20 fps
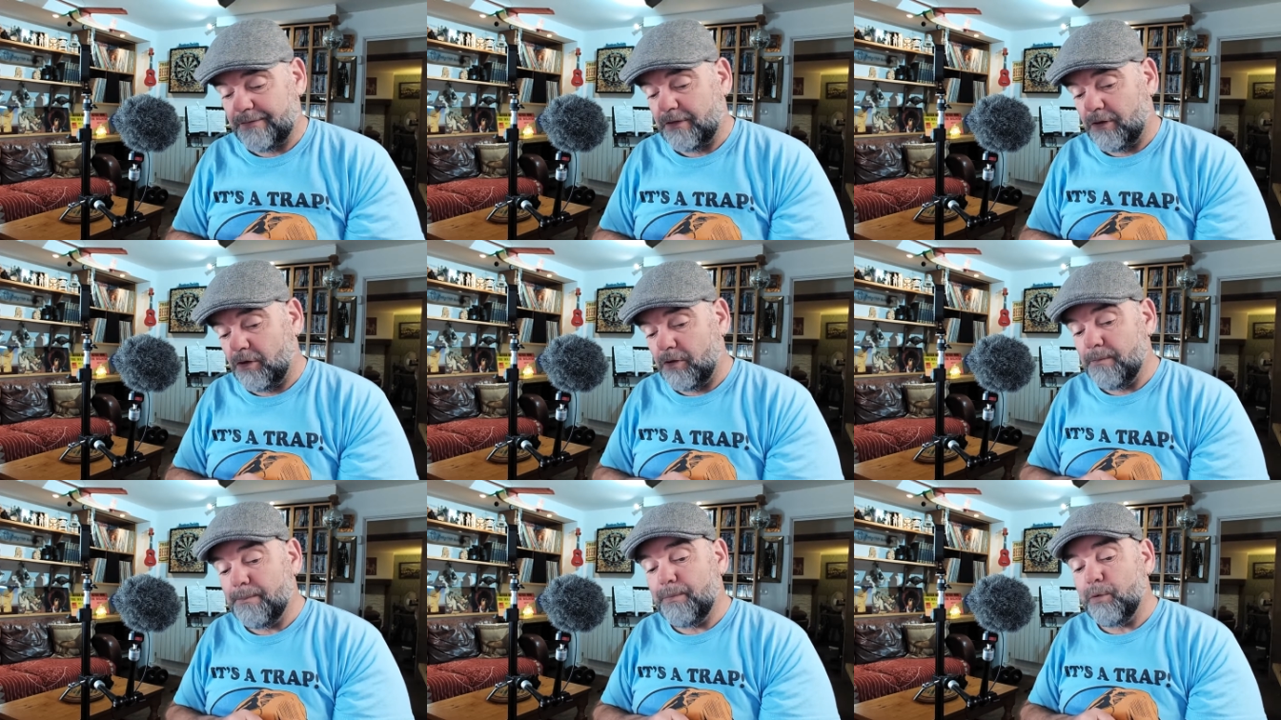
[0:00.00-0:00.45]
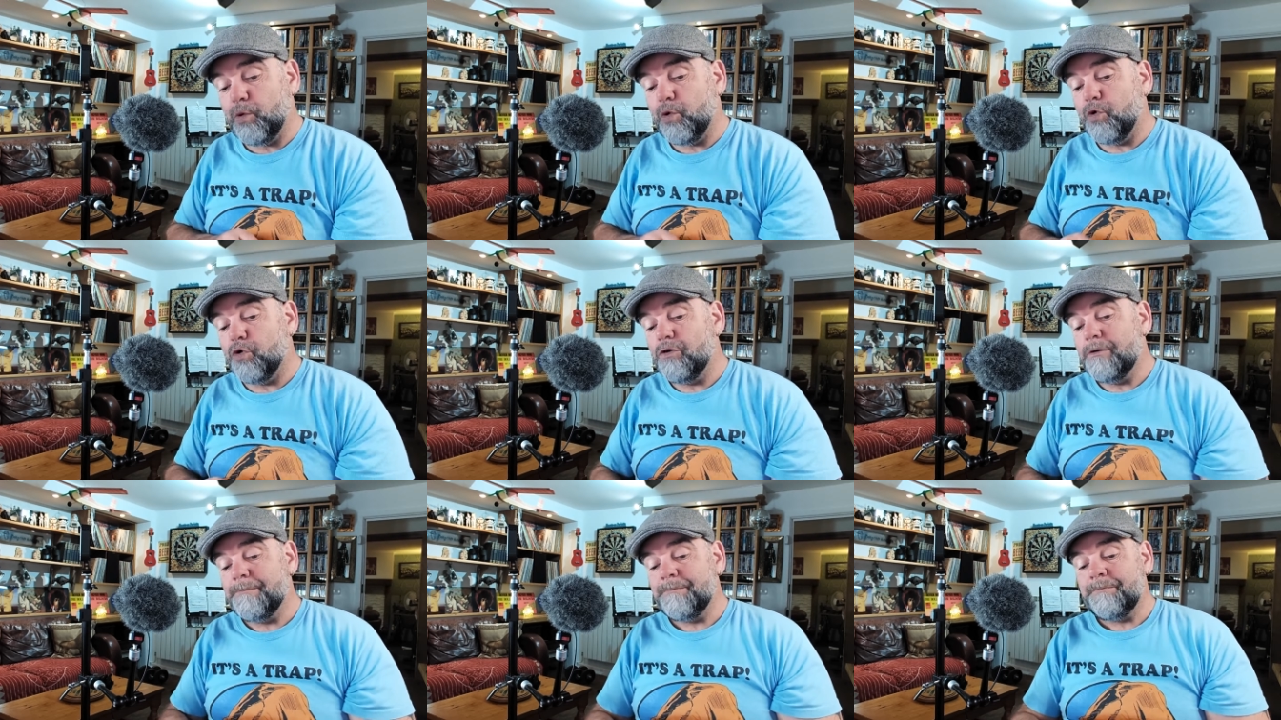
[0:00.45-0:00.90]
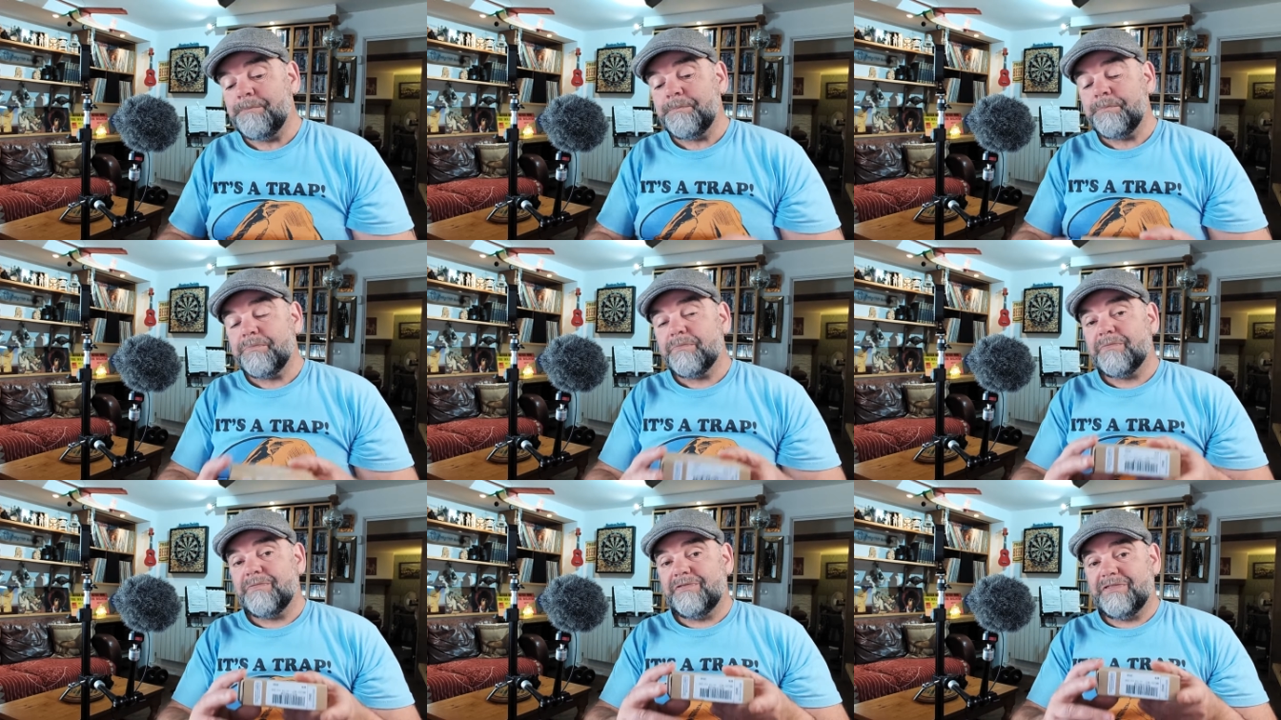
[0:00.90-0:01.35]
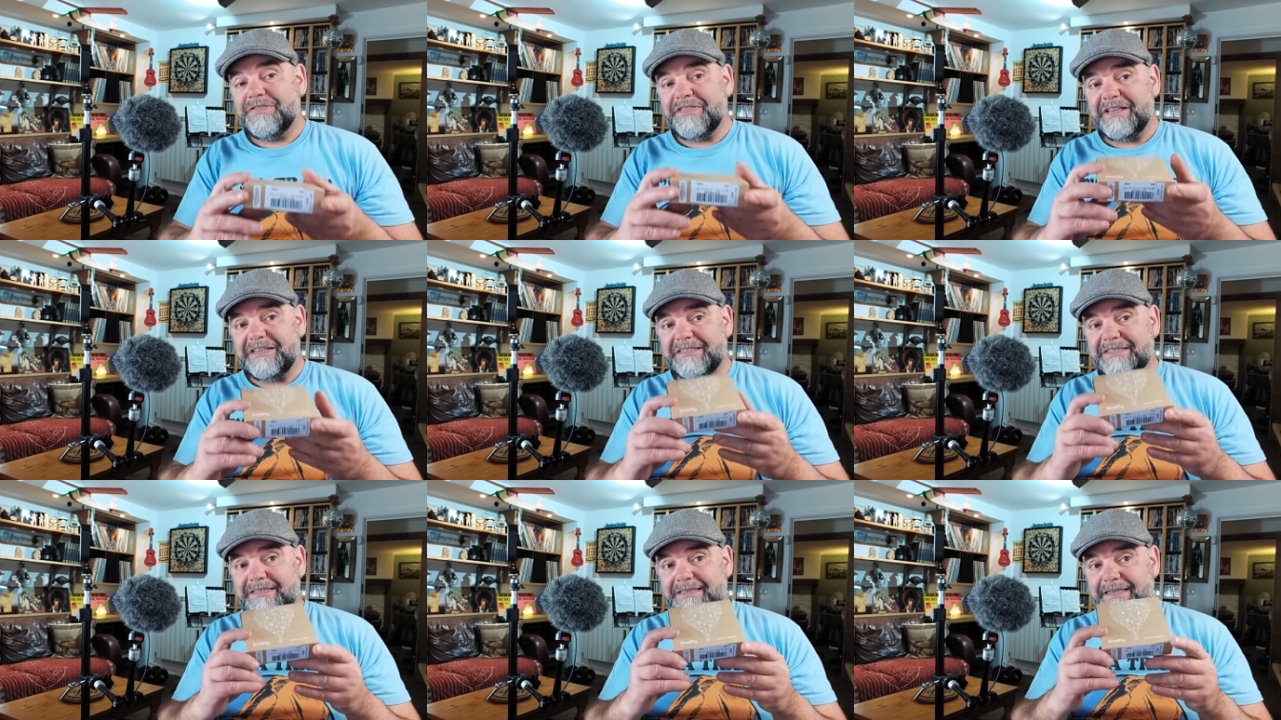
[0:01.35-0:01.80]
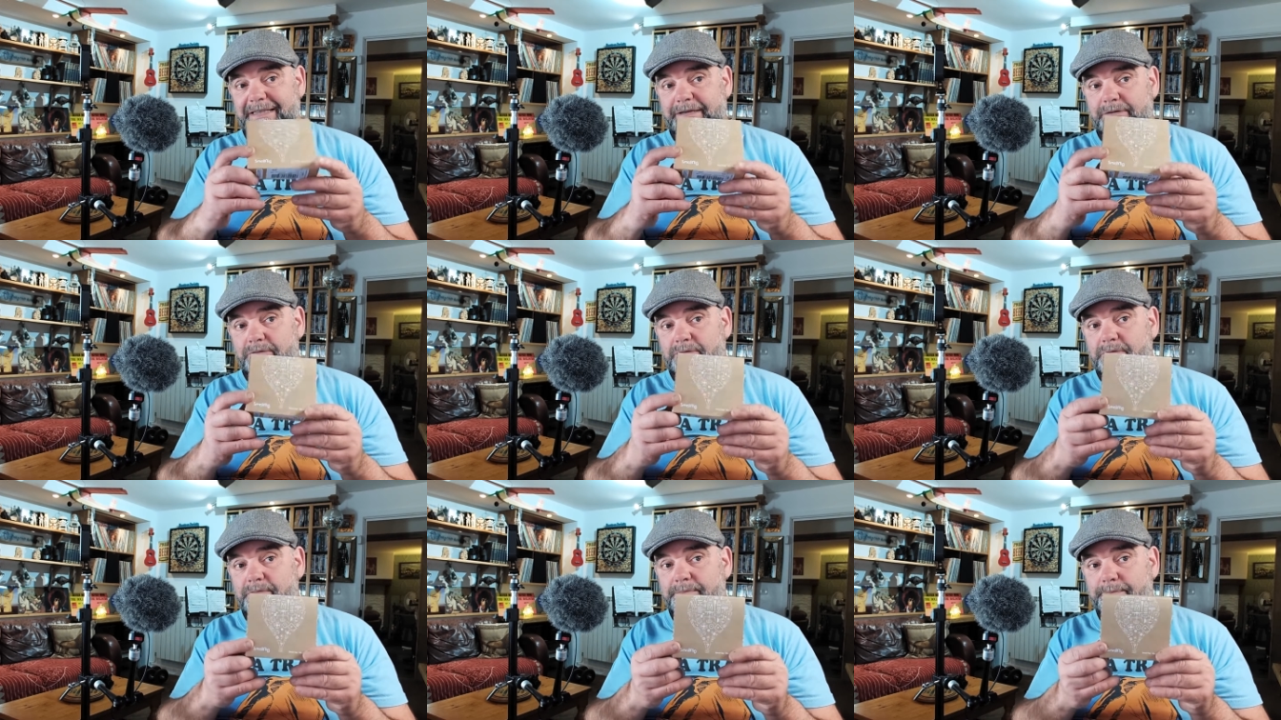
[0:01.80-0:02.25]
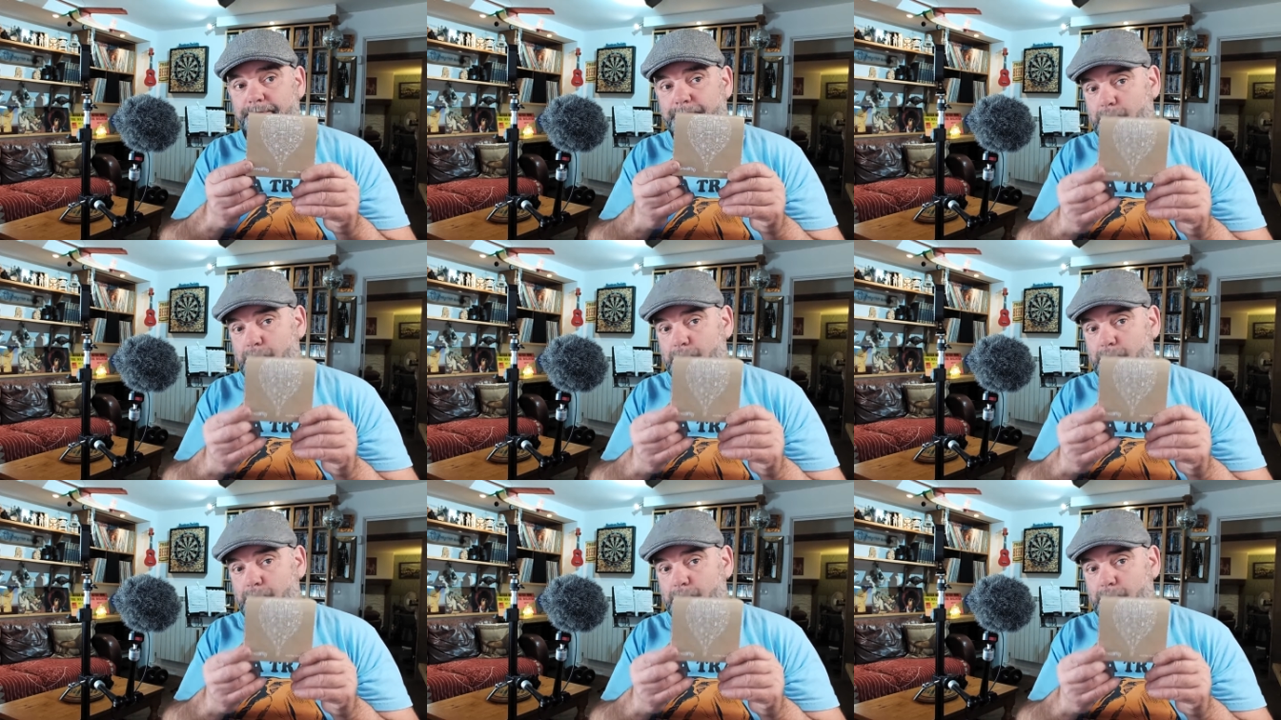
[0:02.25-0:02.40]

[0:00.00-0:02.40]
And I bought this little